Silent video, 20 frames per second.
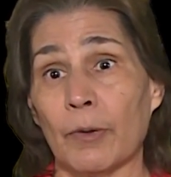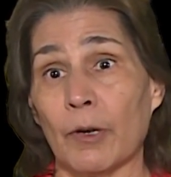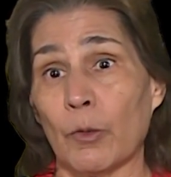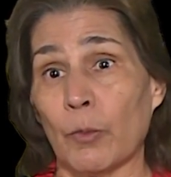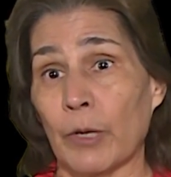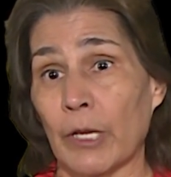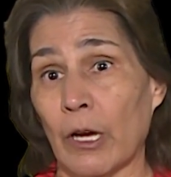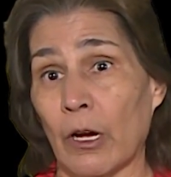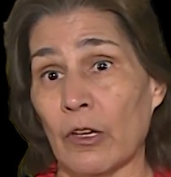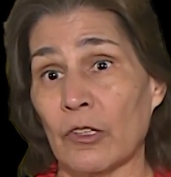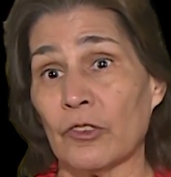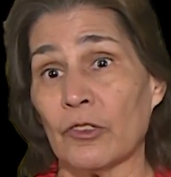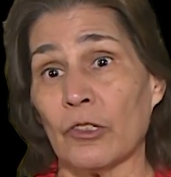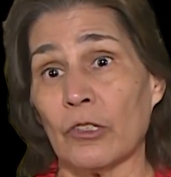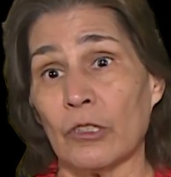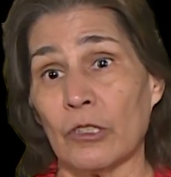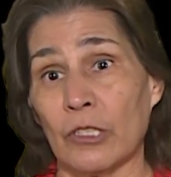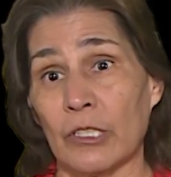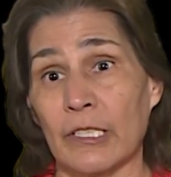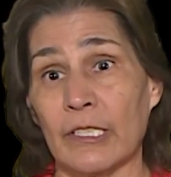but we also
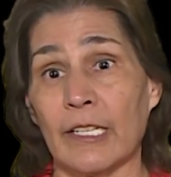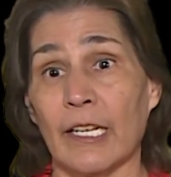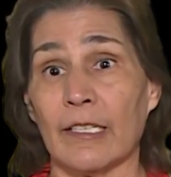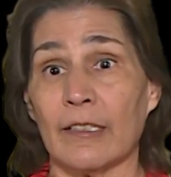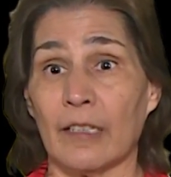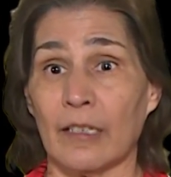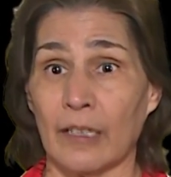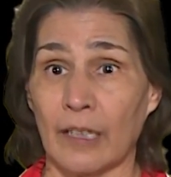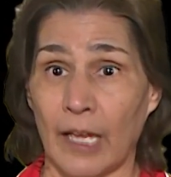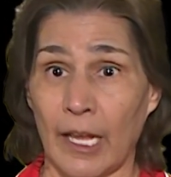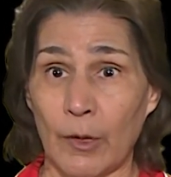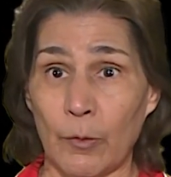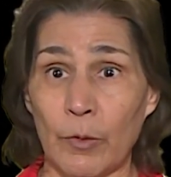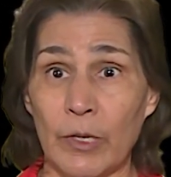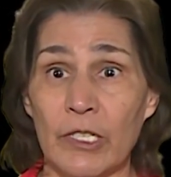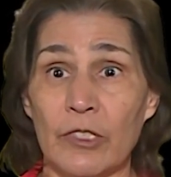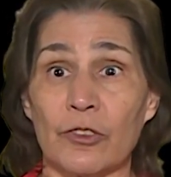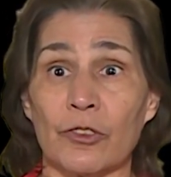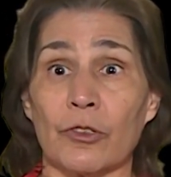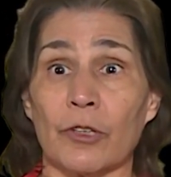looked at the nine
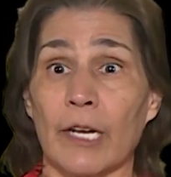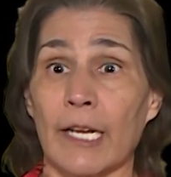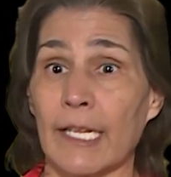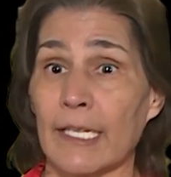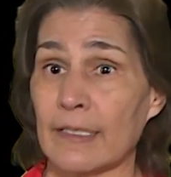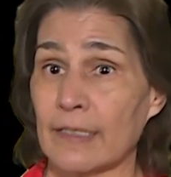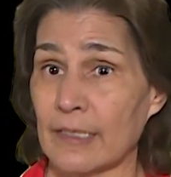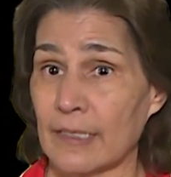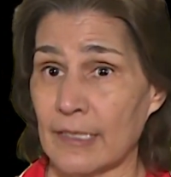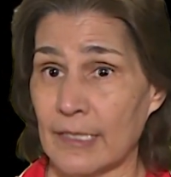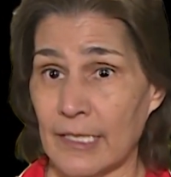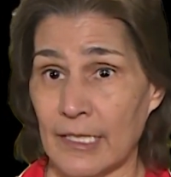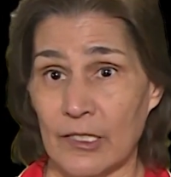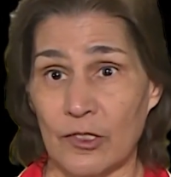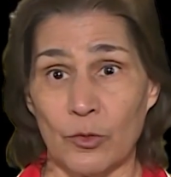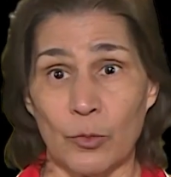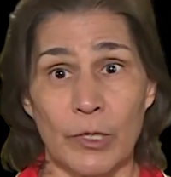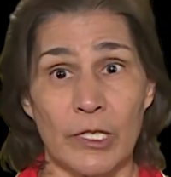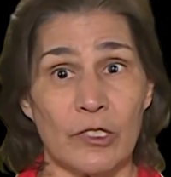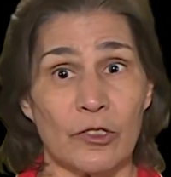weeks grades, the
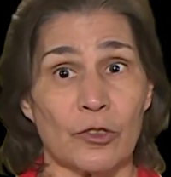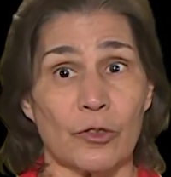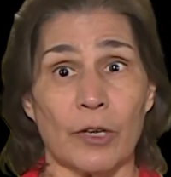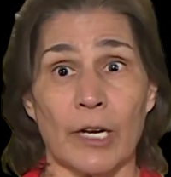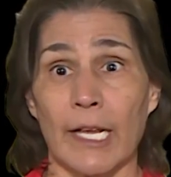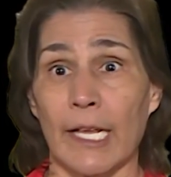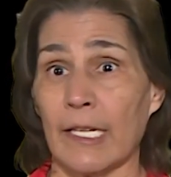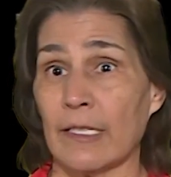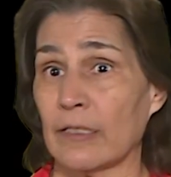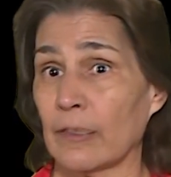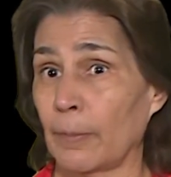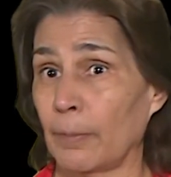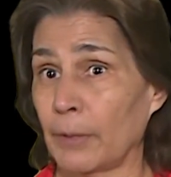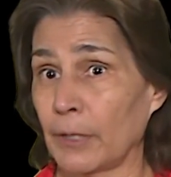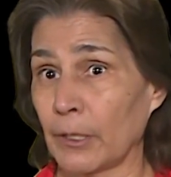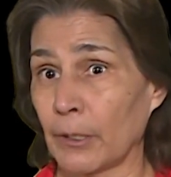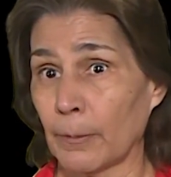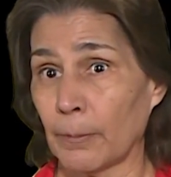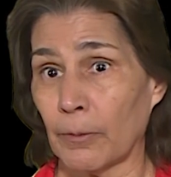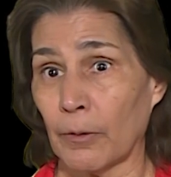six weeks grades,
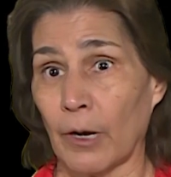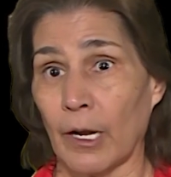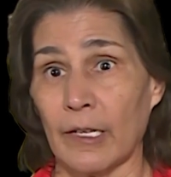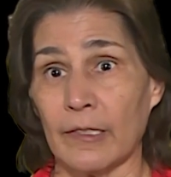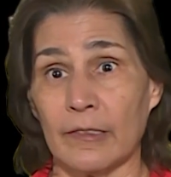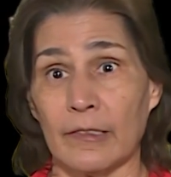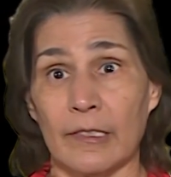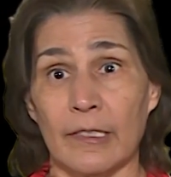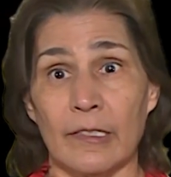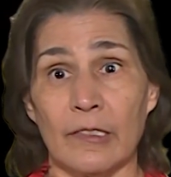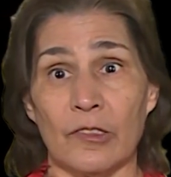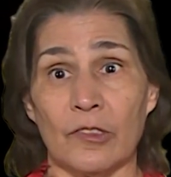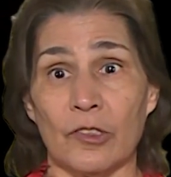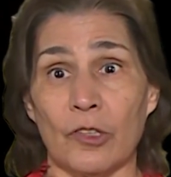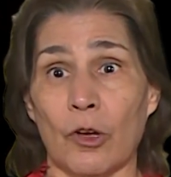appeal process.